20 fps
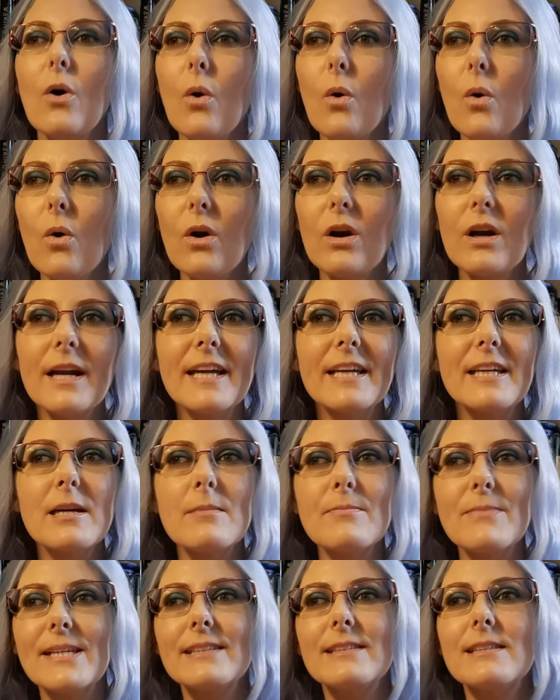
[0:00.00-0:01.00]
Or it
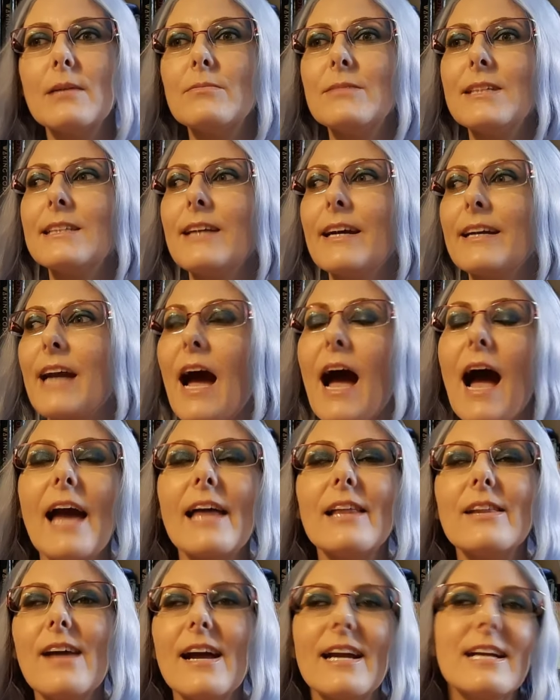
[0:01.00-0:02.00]
can be something like,
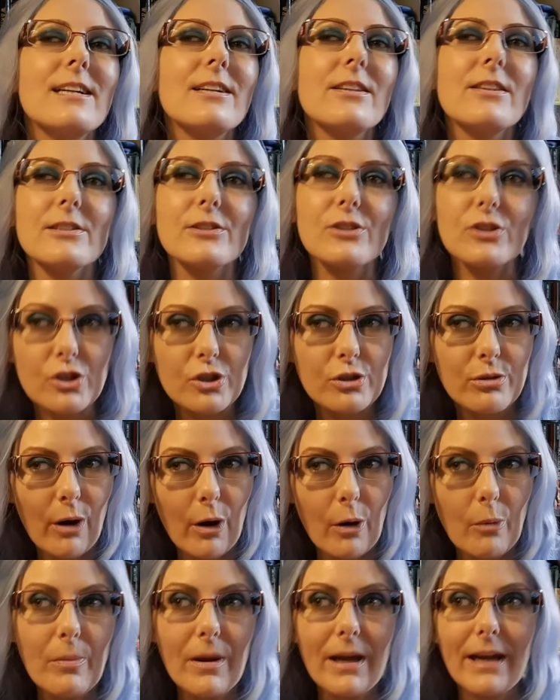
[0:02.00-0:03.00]
I liked this
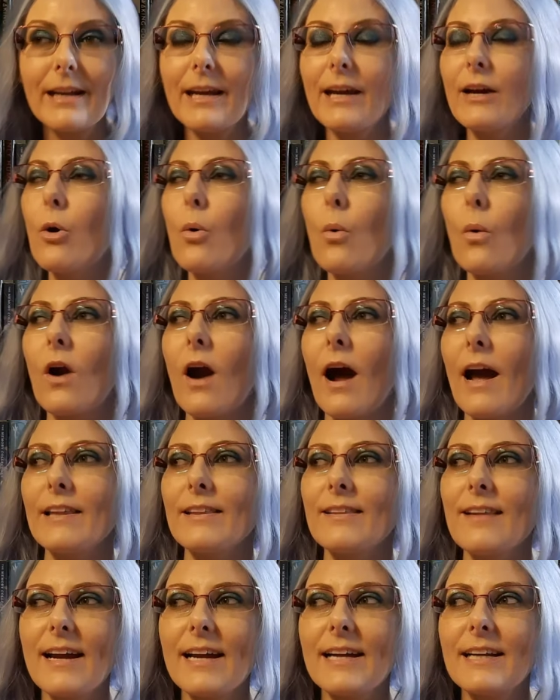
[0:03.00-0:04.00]
trope in it, or I
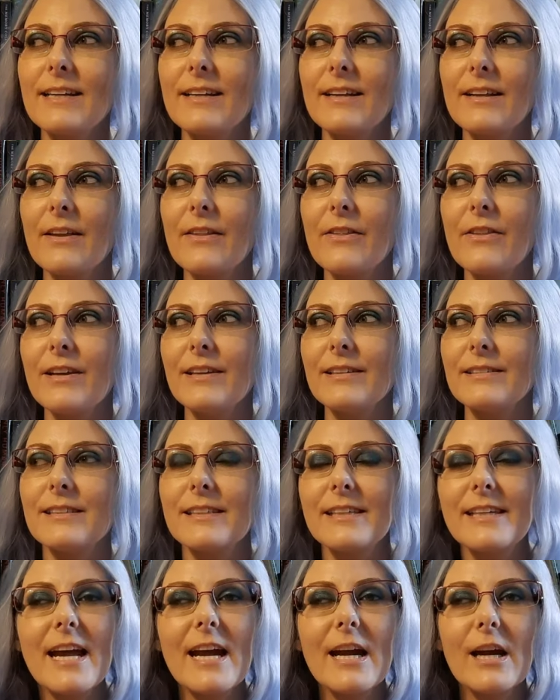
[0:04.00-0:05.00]
liked this
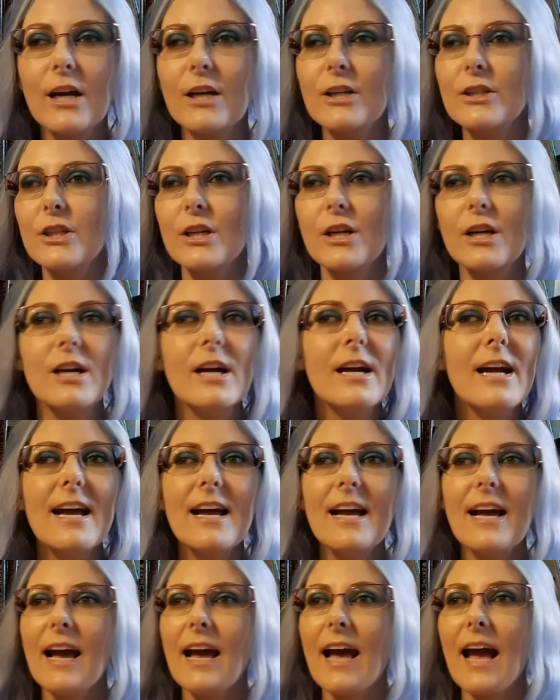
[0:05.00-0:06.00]
character
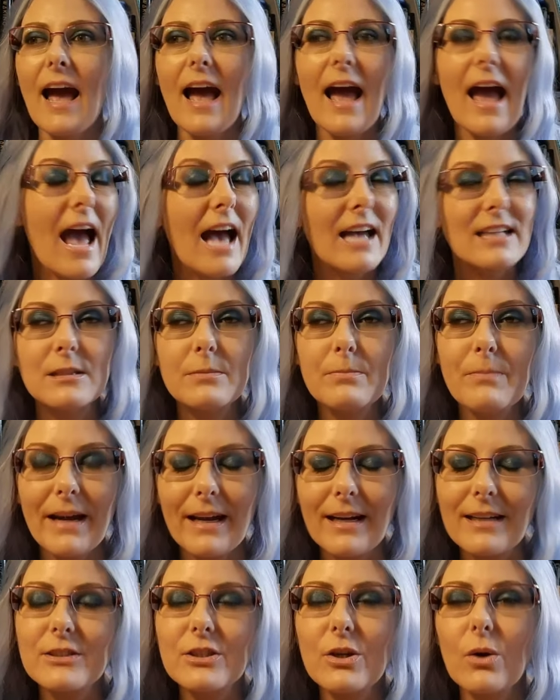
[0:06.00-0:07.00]

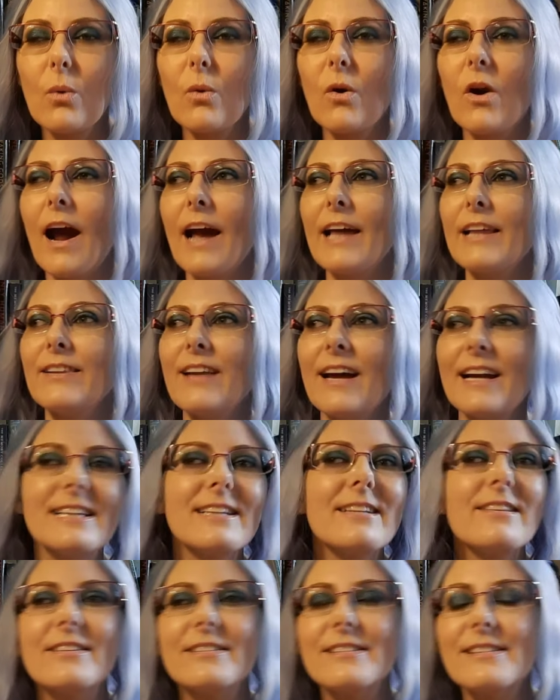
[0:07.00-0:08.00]
aspect, or I
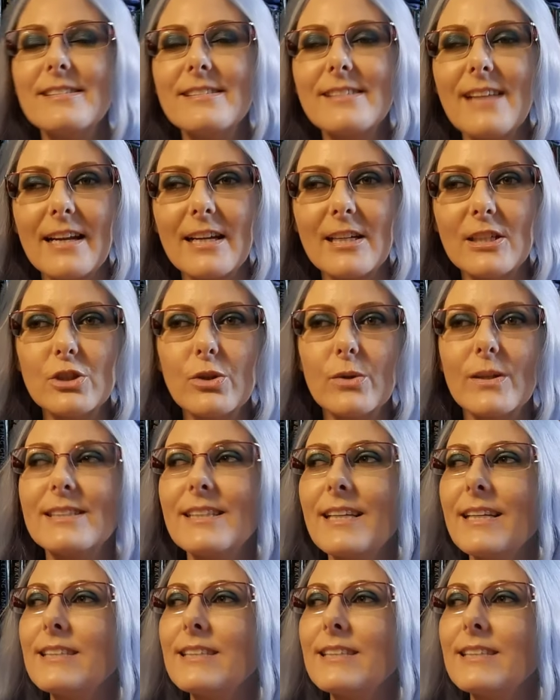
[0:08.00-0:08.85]
liked the setting choice.